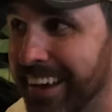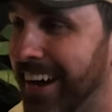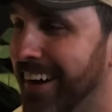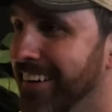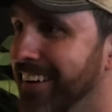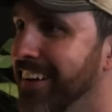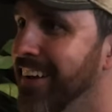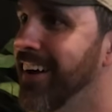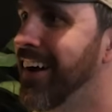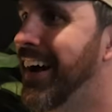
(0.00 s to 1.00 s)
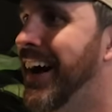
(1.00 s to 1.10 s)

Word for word: Yeah. You know, yeah.